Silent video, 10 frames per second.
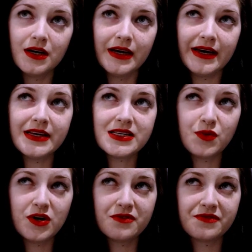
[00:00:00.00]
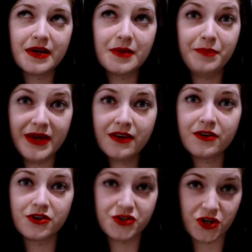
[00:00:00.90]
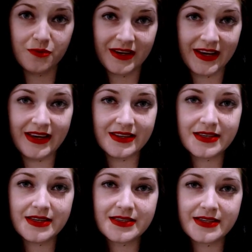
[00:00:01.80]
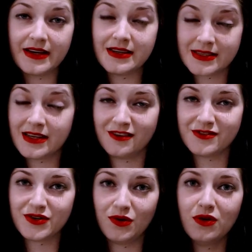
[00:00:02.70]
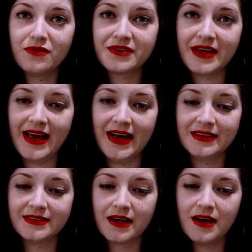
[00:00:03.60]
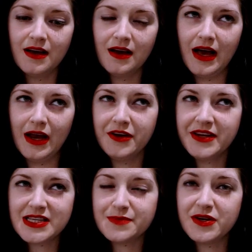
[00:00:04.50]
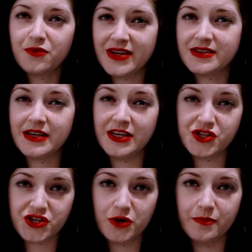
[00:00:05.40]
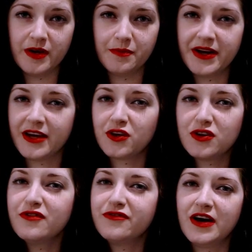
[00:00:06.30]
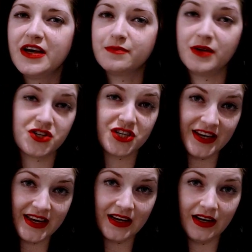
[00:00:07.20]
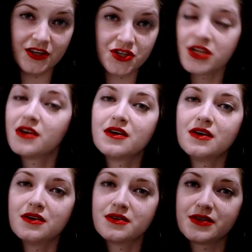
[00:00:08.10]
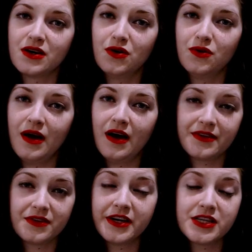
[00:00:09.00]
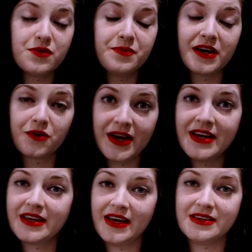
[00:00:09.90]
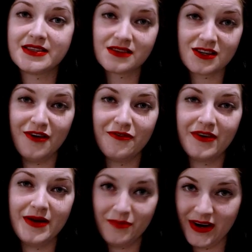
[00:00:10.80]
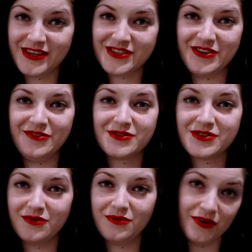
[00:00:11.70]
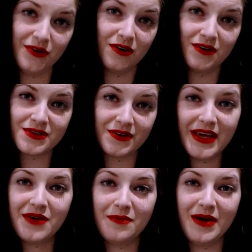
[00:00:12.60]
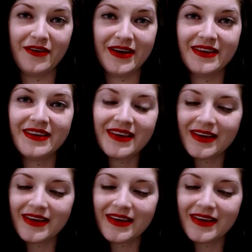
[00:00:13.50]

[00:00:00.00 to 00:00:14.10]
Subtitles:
It is one of the bigger German cases that is still unsolved, and a lot has been written in German, but I couldn't find much in English, so I thought this would be a great case to cover and bring to you so you also hear about it.